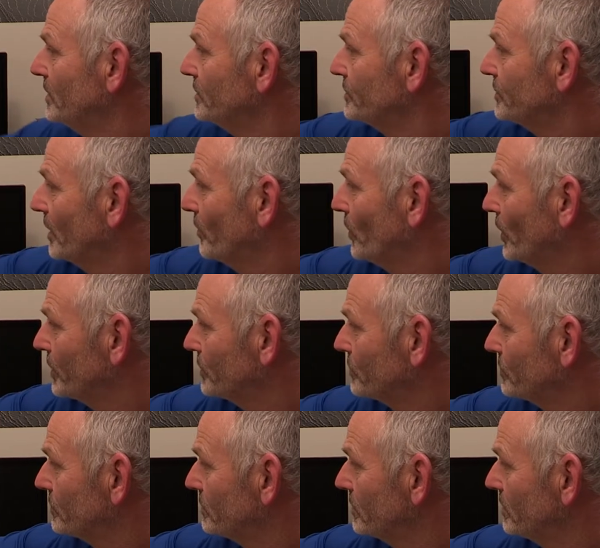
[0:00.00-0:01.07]
So my
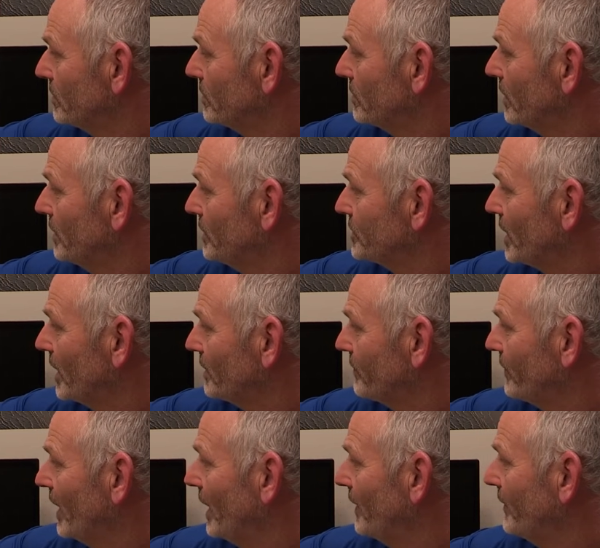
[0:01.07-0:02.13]
intake
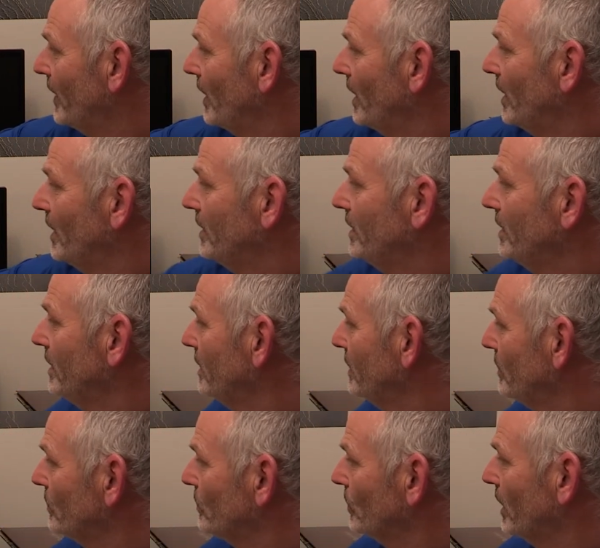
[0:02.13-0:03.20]
fan there
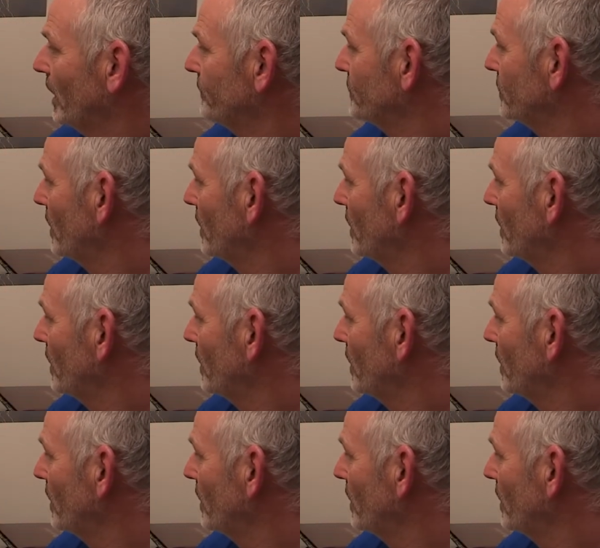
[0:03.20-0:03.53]
will have to